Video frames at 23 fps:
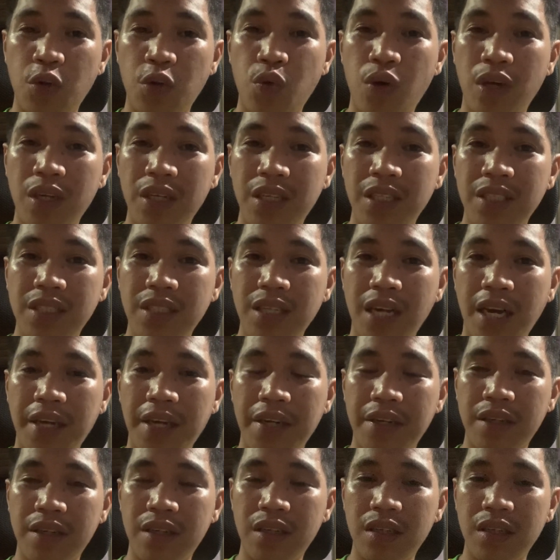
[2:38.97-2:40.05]
ang
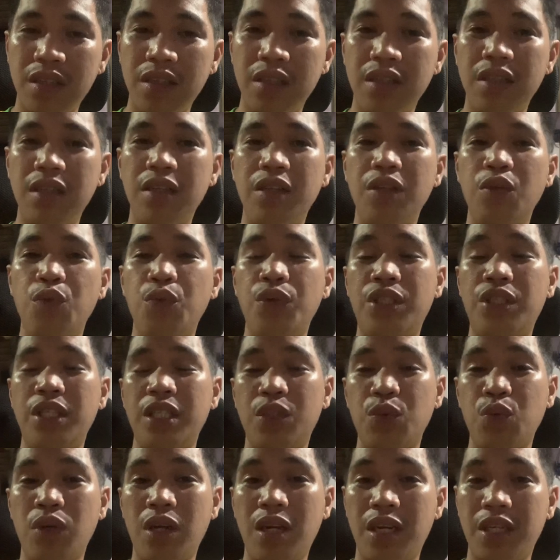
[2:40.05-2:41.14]
desire which is
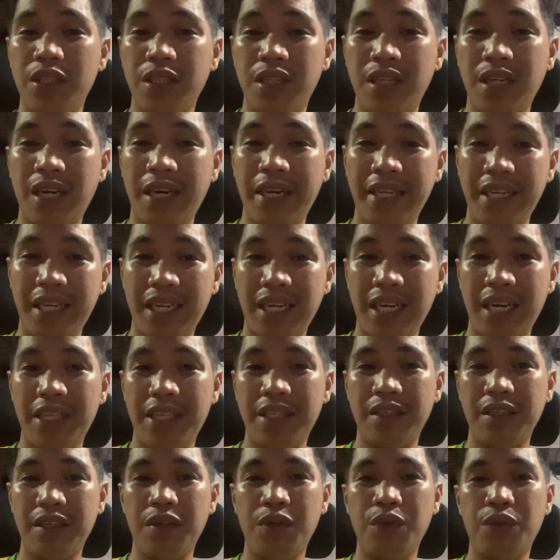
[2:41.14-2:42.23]
wala na siya naka-incline
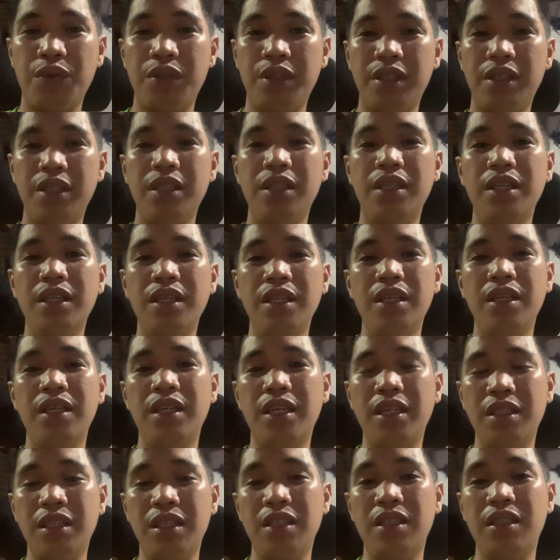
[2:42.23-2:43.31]
kay Lord
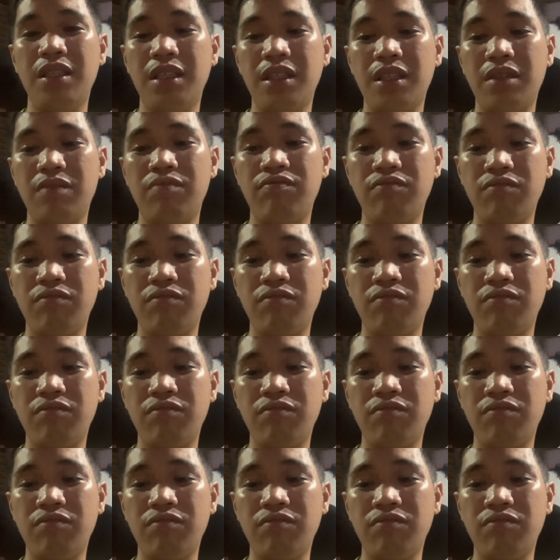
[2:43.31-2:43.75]
and then it